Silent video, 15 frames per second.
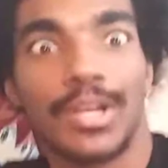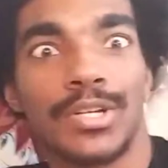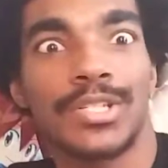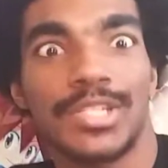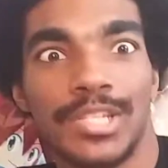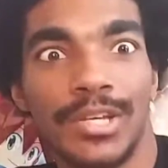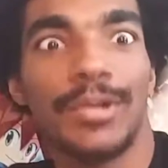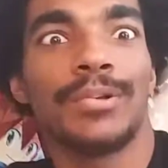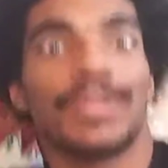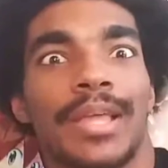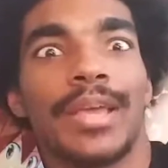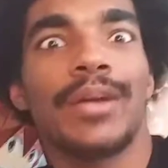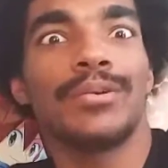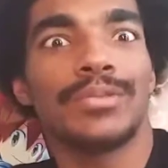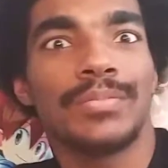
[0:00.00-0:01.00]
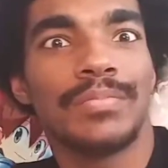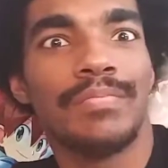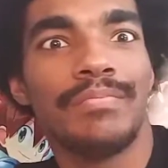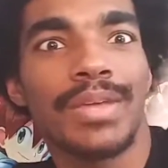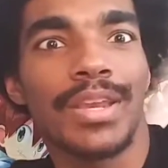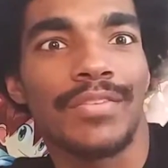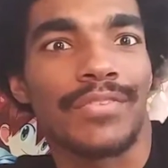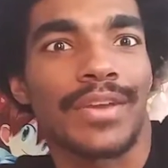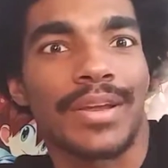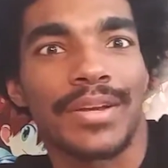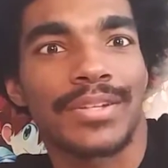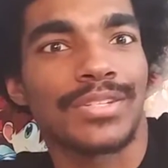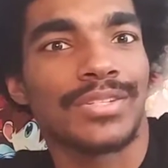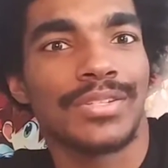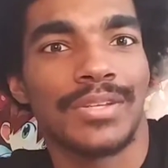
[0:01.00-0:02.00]
They're still Lego
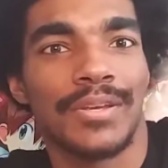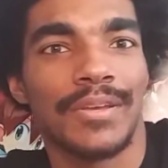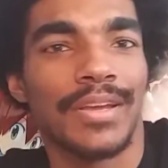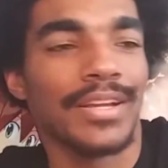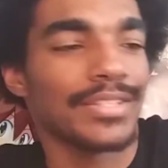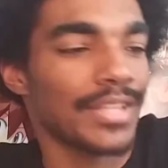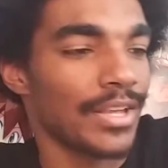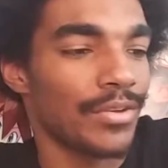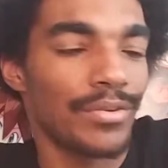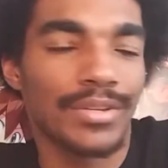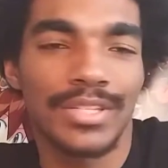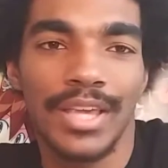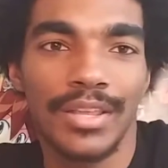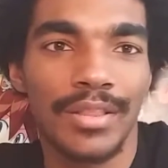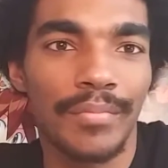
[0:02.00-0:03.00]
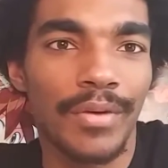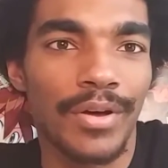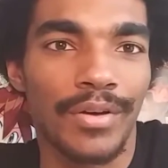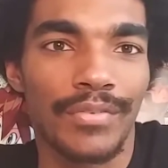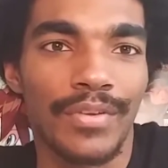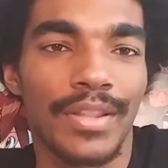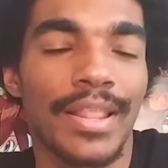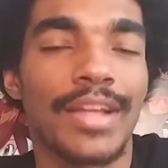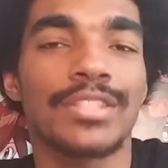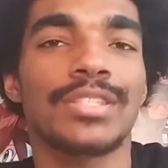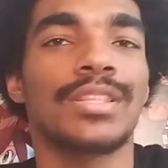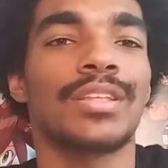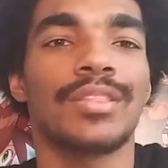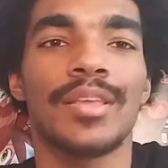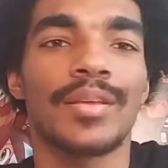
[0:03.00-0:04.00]
minifigures. It's like you can take them off. And that's
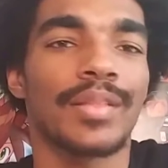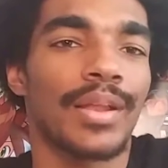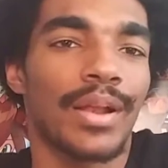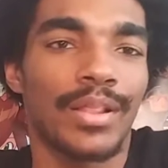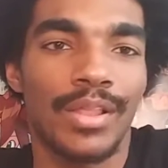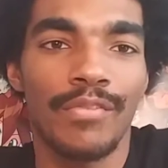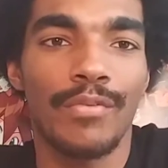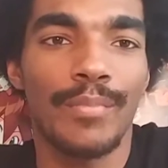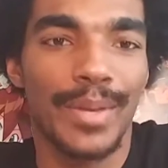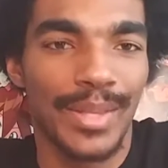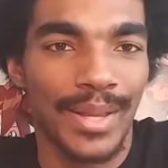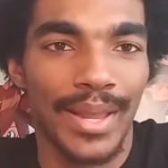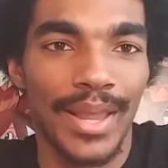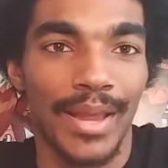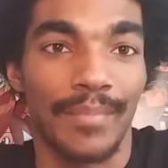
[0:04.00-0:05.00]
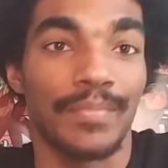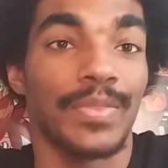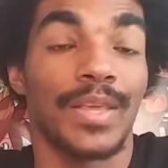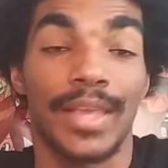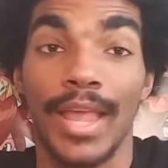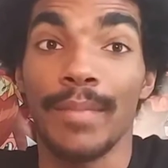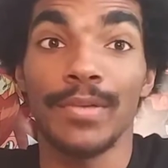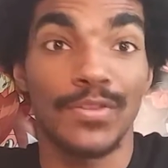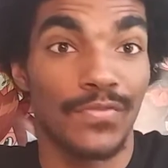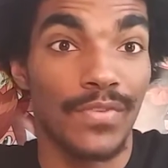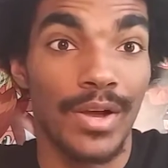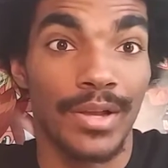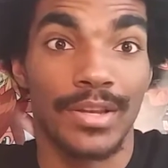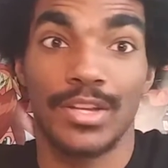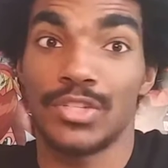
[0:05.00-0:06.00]
the thing that I love about the game. The game is
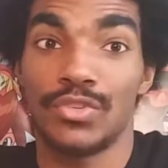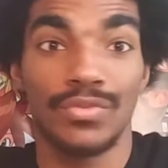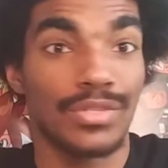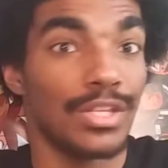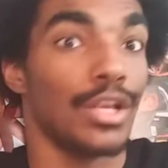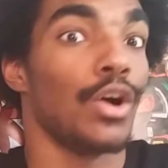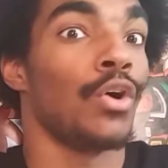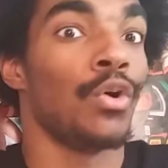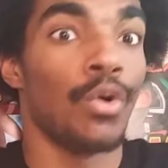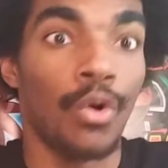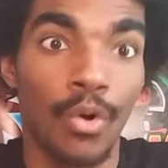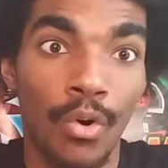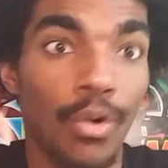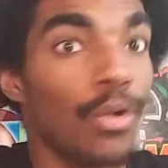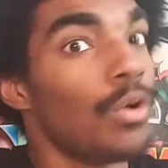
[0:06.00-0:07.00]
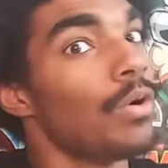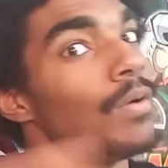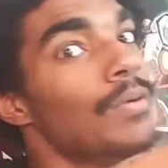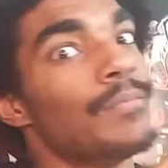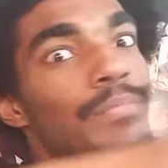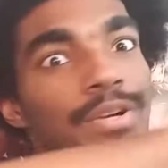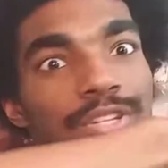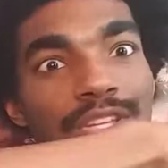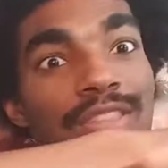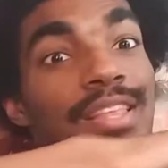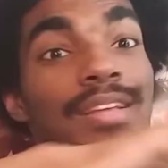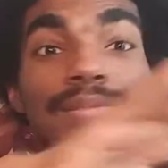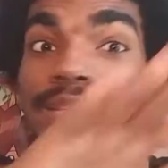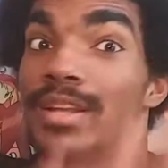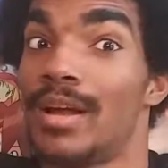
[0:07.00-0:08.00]
fun because you see a whole bunch of
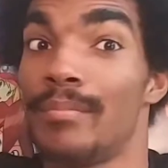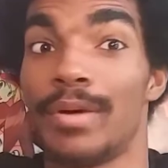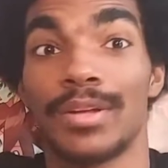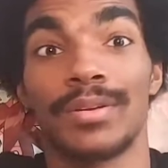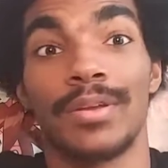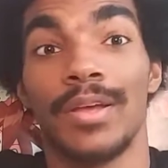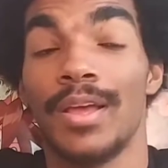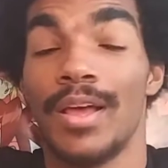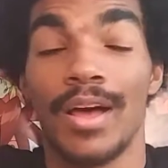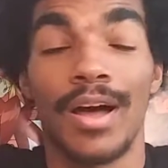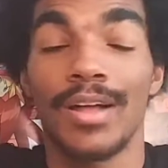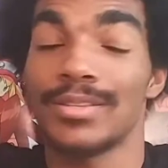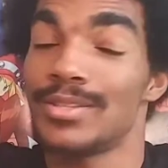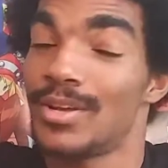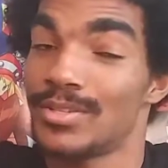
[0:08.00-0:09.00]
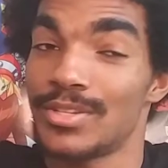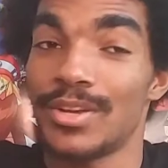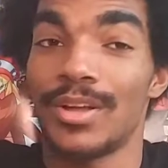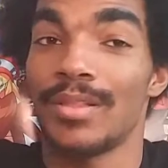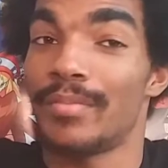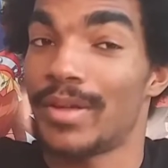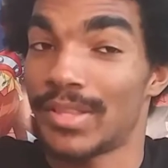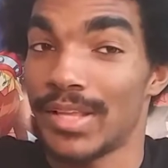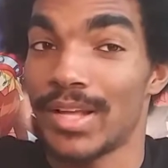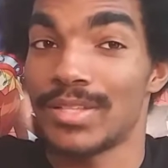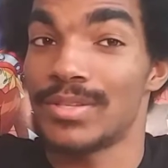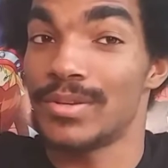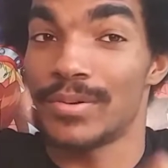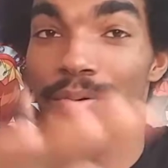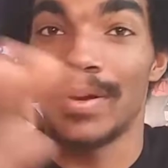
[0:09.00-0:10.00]
things. And I'll talk to y'all about that
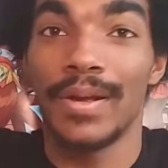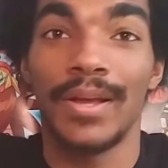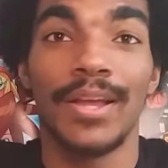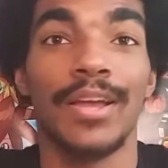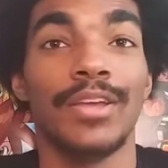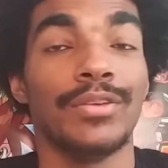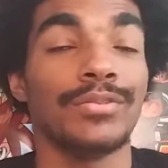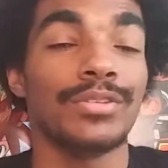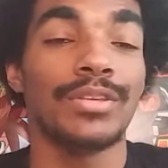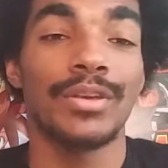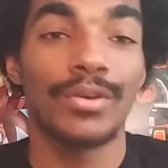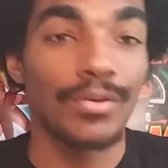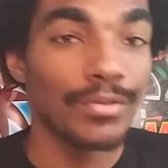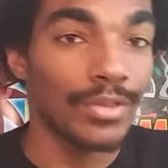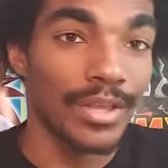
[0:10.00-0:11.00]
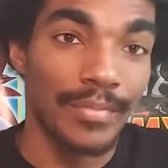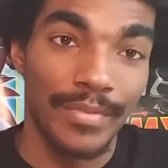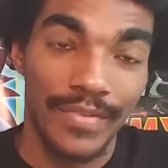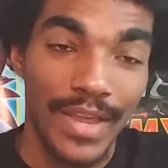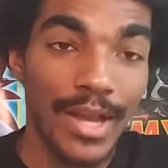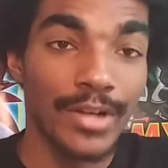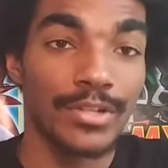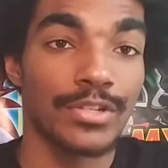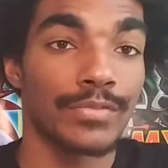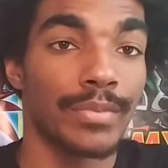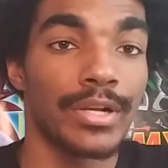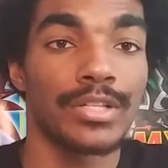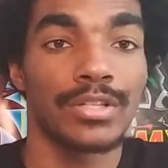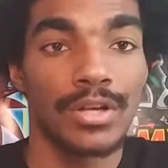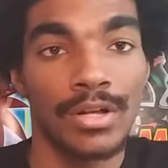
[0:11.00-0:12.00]
too. You see a whole thing of characters, but
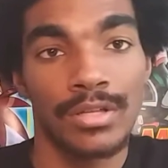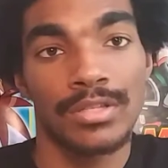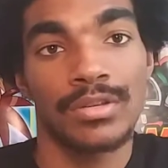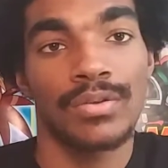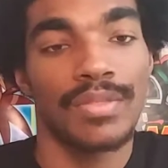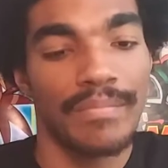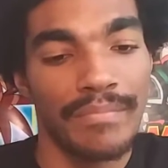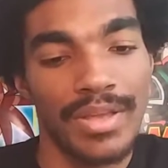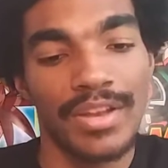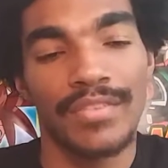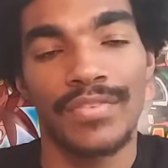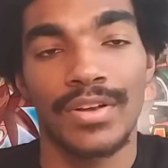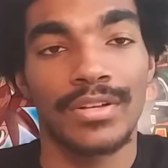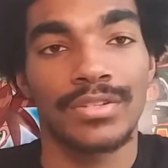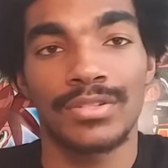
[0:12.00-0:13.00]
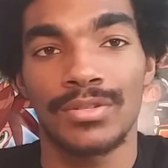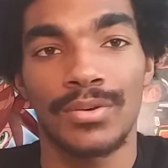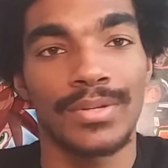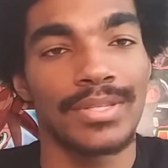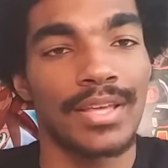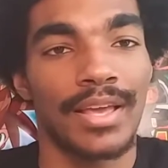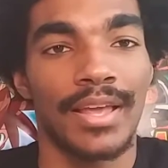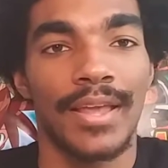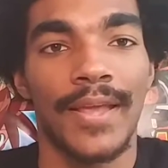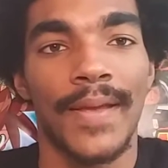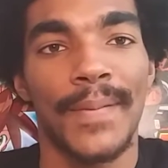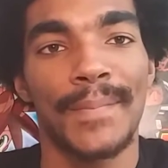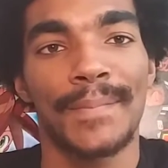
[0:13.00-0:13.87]
it's also the minifigures. So it's like,